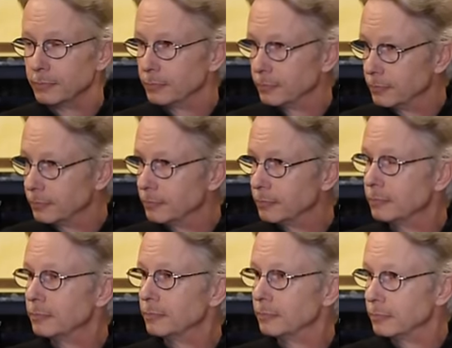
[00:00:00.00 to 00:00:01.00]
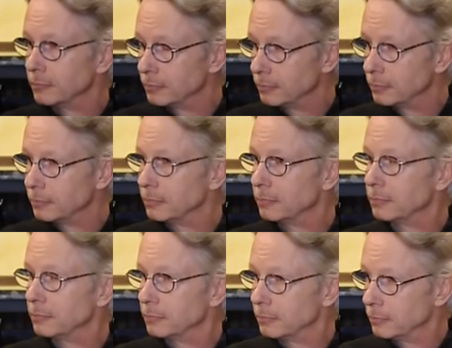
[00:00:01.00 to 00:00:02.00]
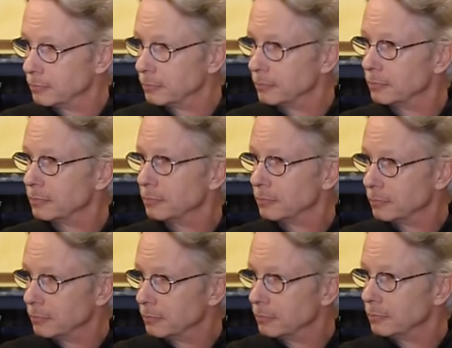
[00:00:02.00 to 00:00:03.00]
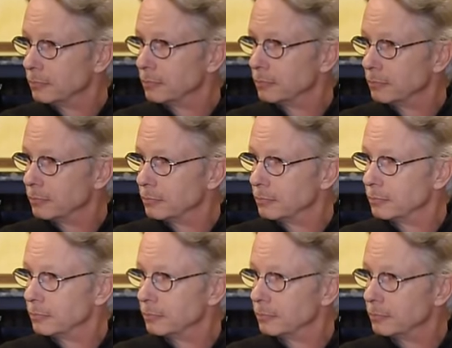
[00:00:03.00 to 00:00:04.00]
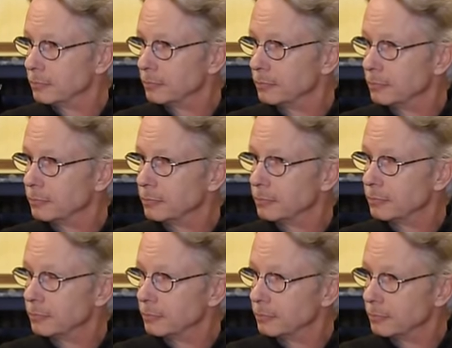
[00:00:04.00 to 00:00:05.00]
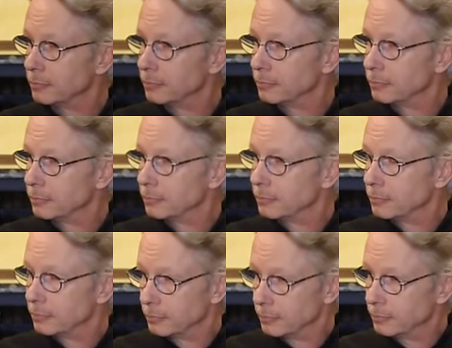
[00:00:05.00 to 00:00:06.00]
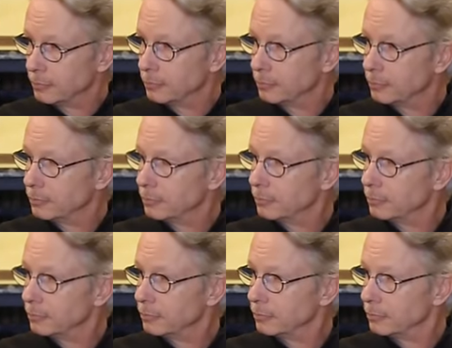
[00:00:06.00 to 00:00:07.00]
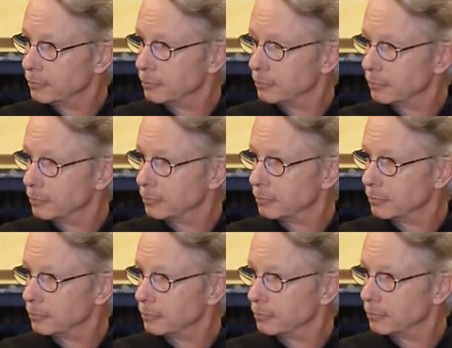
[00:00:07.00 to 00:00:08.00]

This person isn't speaking.